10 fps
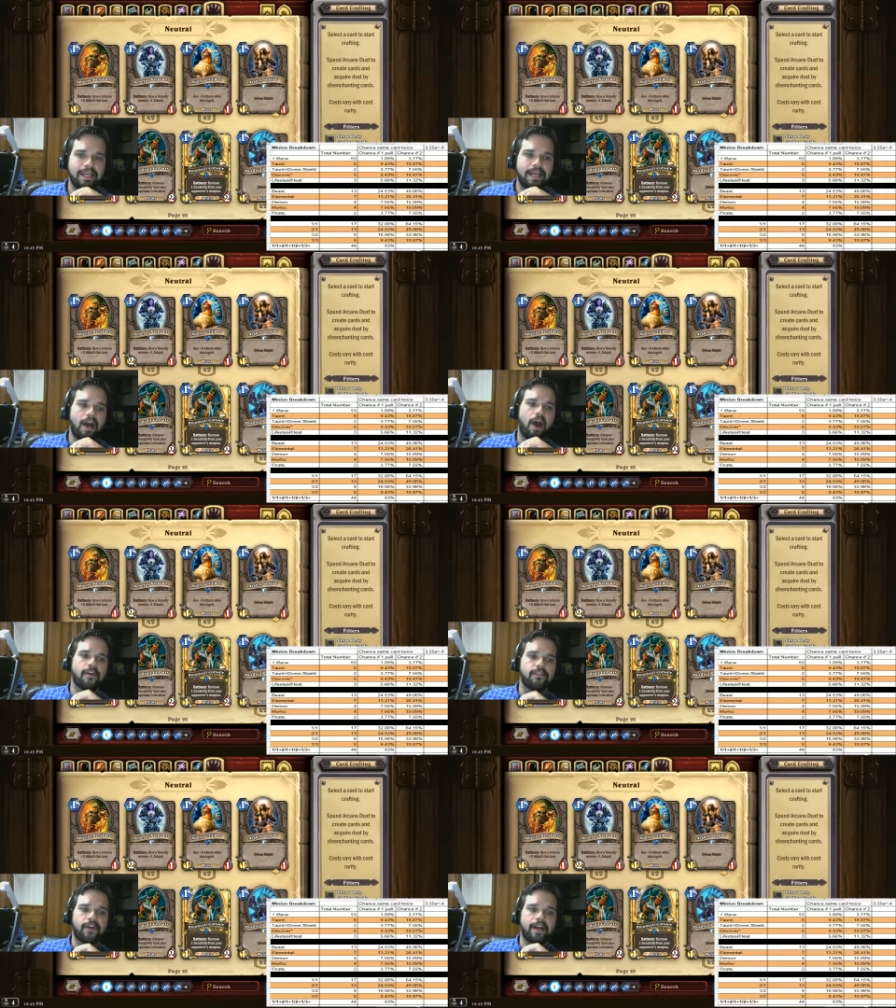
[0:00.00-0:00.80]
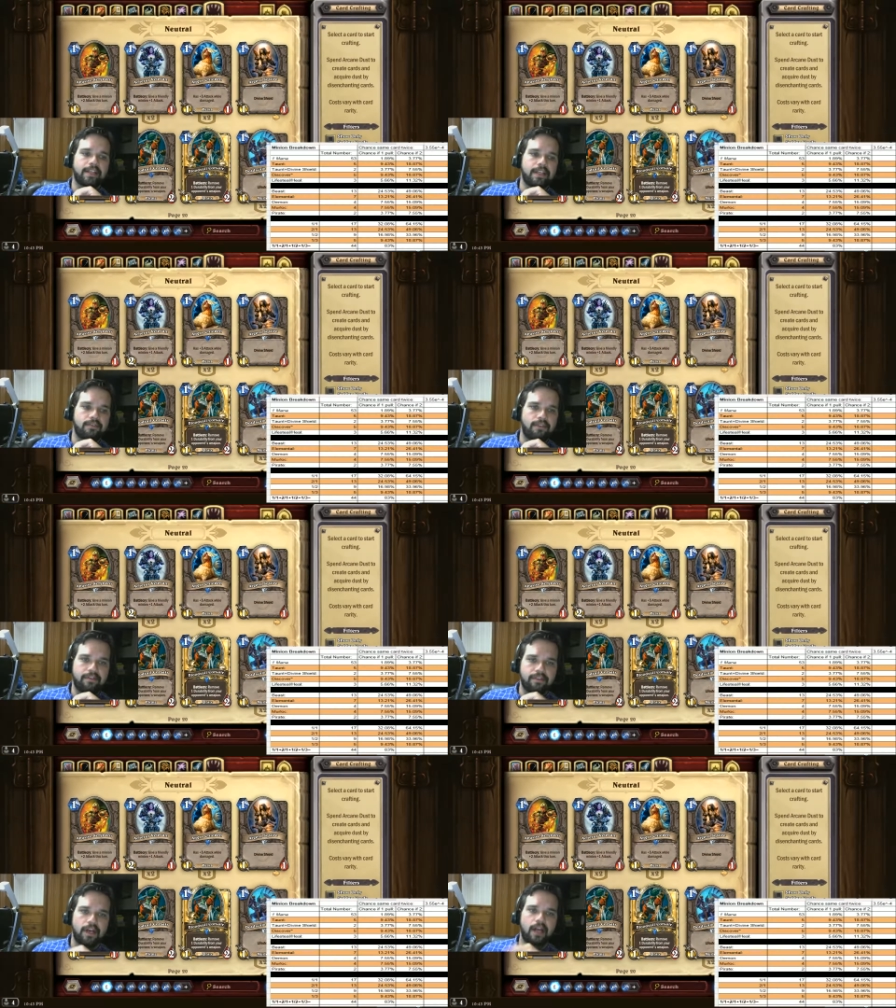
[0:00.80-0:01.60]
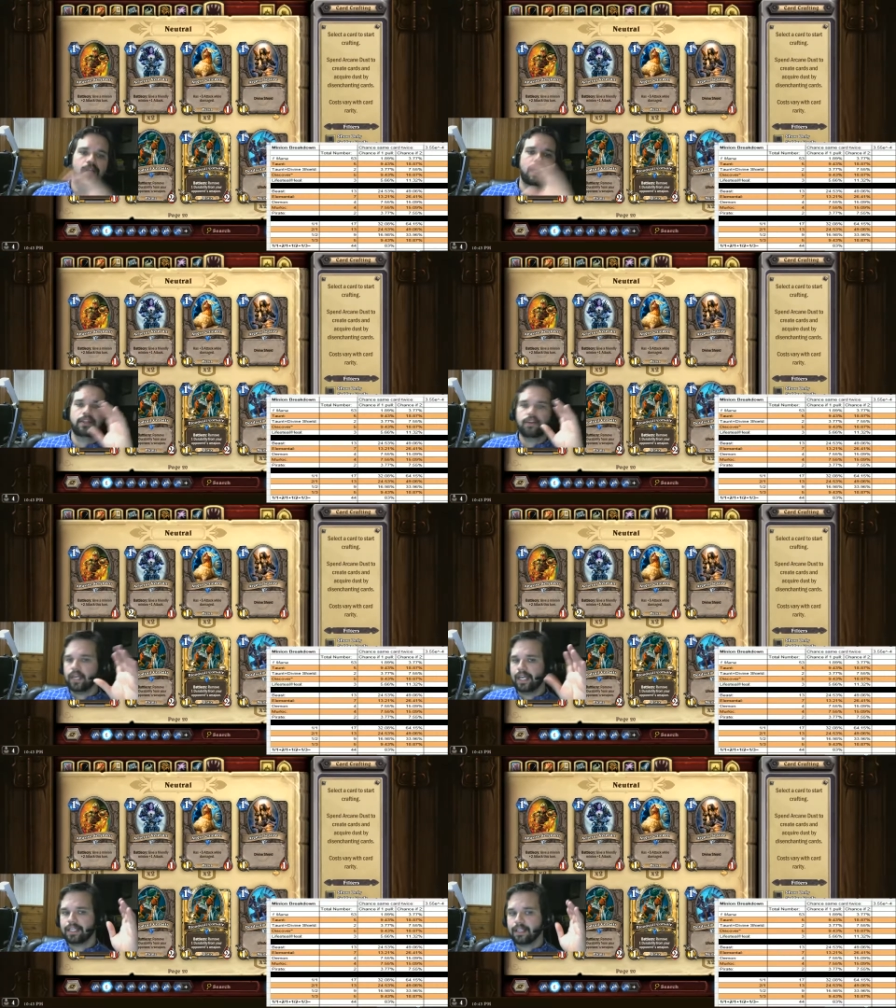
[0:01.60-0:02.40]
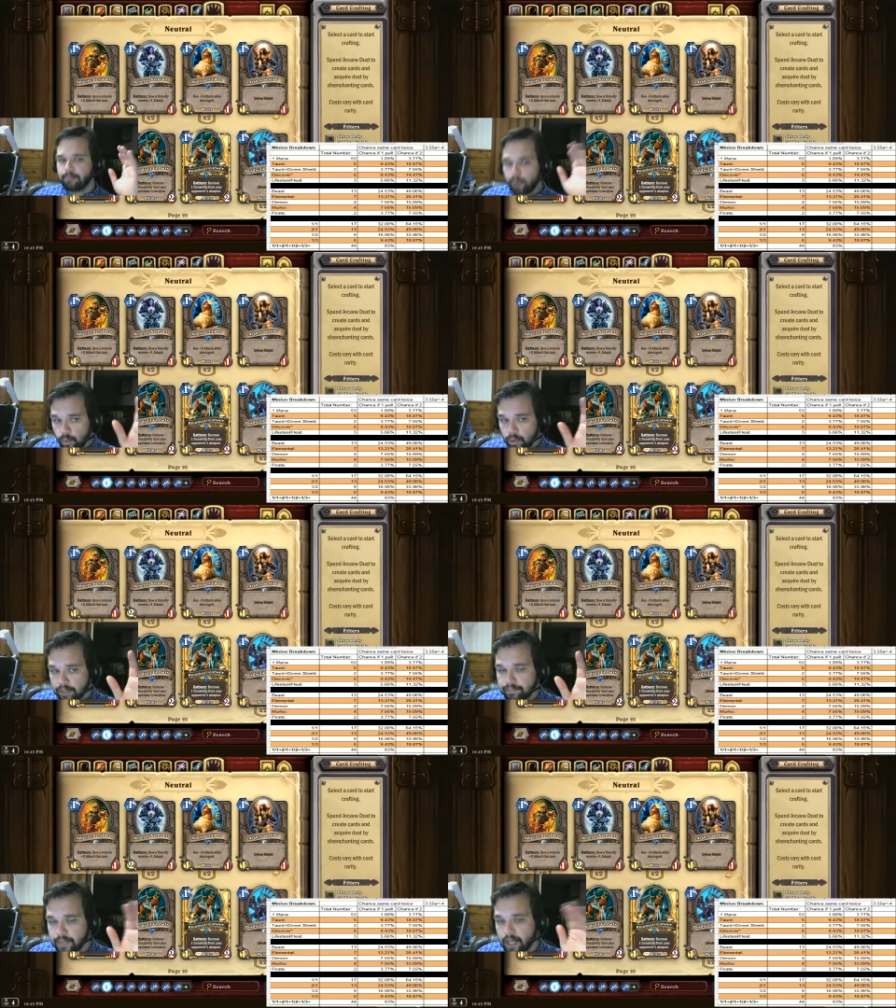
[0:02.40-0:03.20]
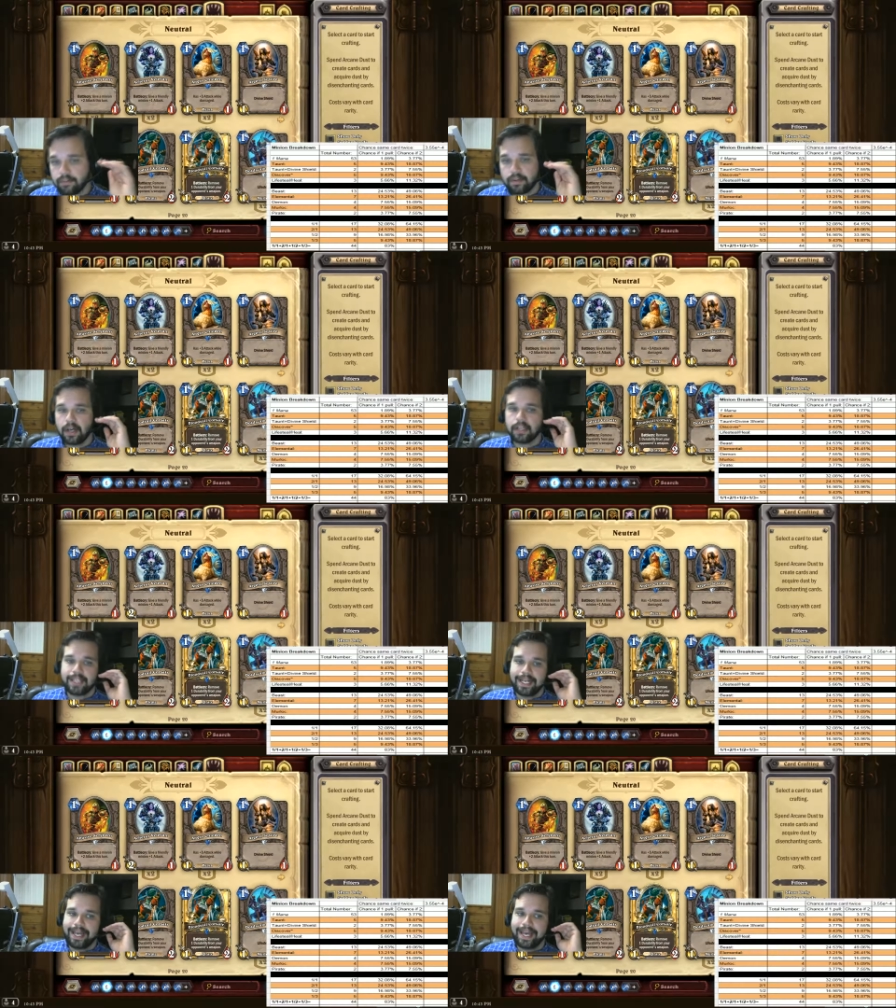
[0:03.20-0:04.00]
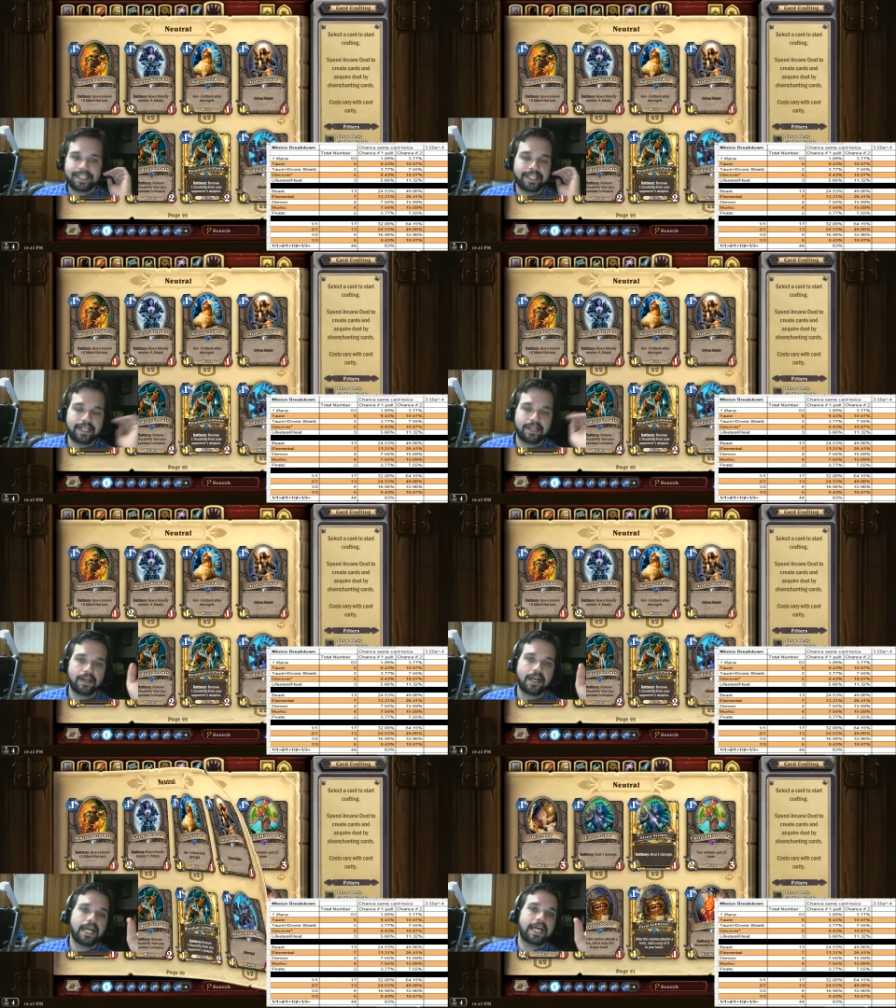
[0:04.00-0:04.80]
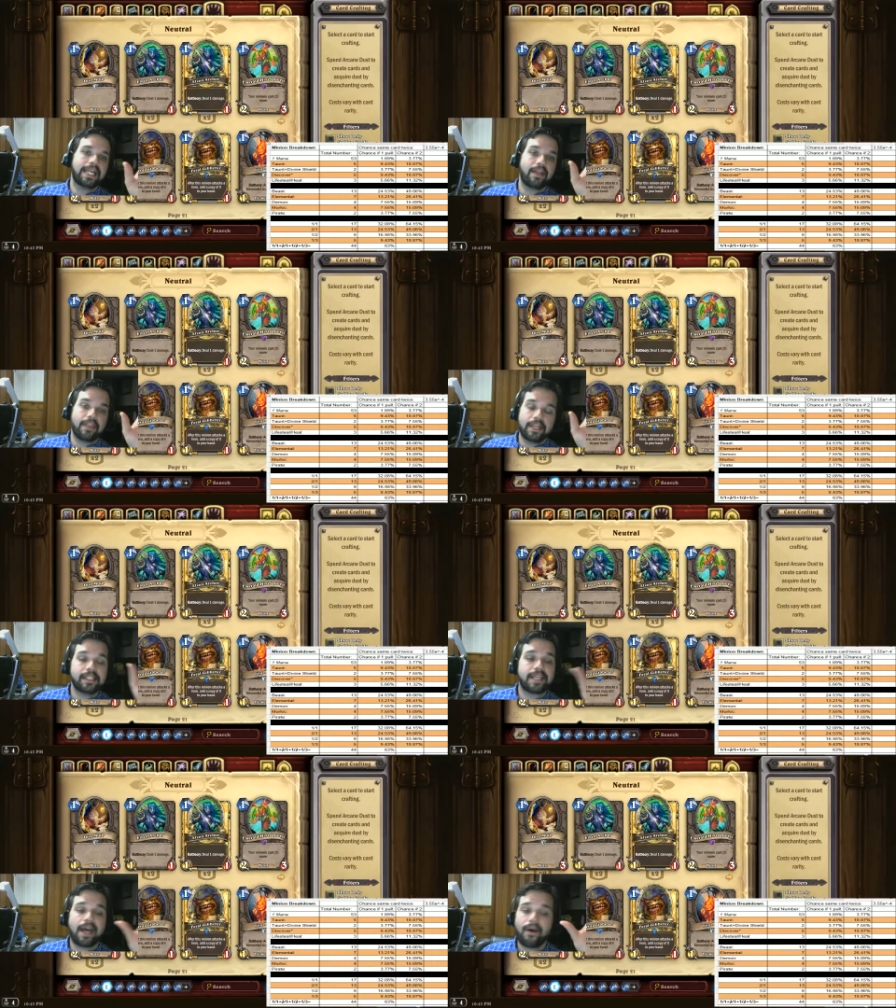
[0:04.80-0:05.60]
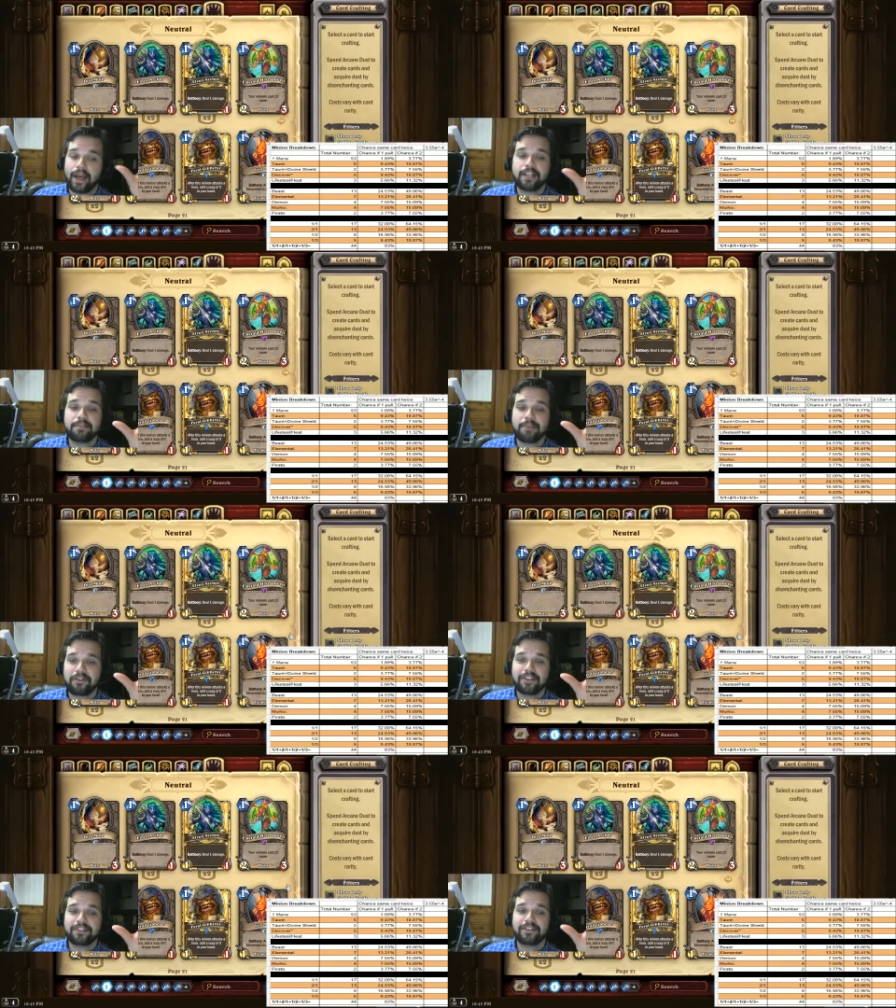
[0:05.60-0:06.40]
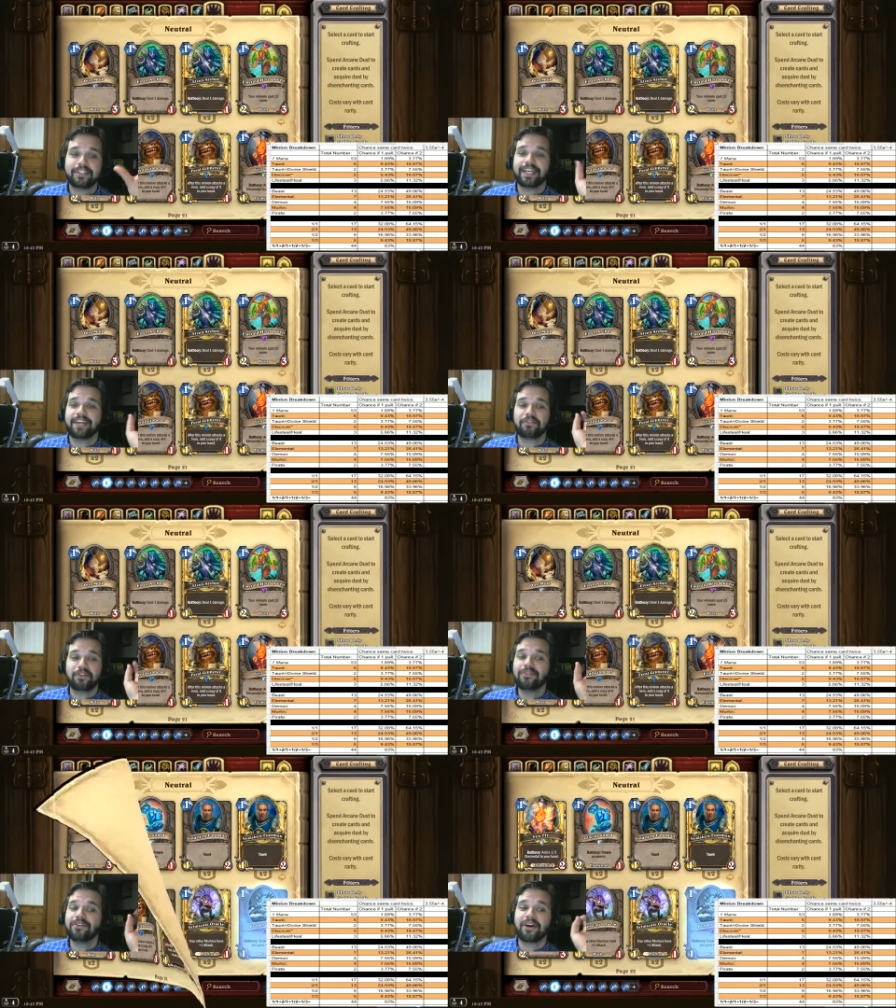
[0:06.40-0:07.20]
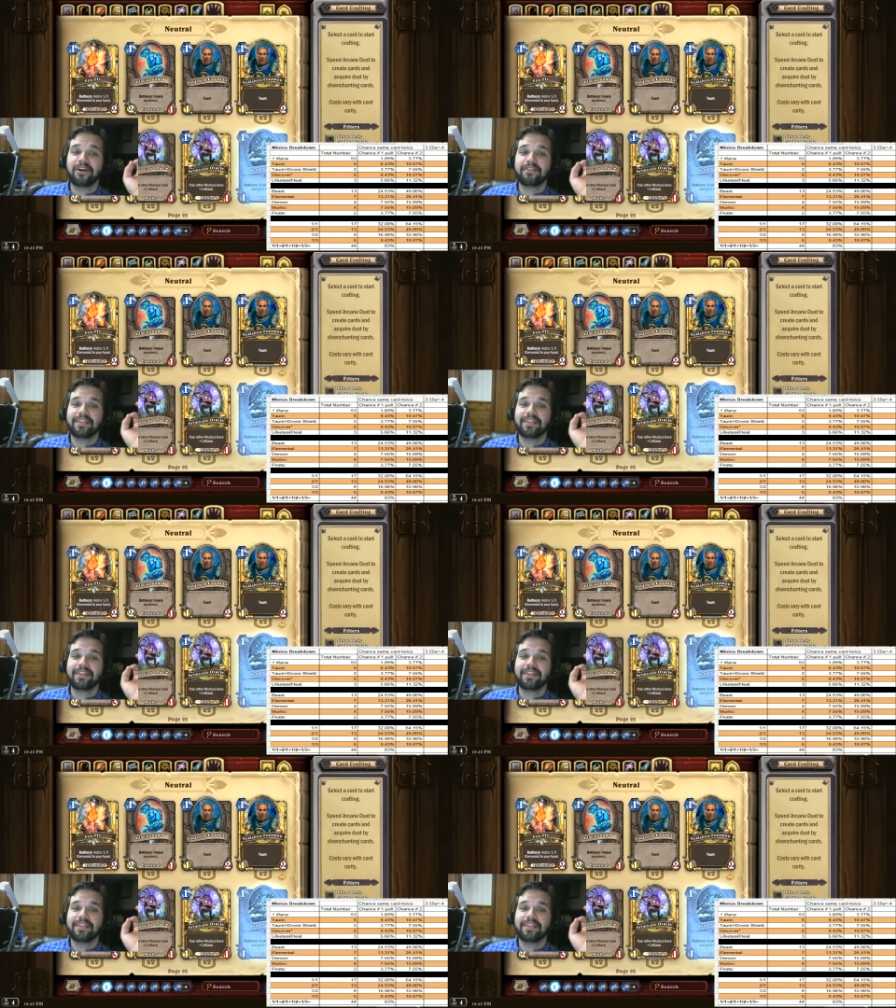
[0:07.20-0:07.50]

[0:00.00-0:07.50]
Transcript: our friend the Ravencaller and looking at the pool of cards that it has here, now this is how I did my research. If you know that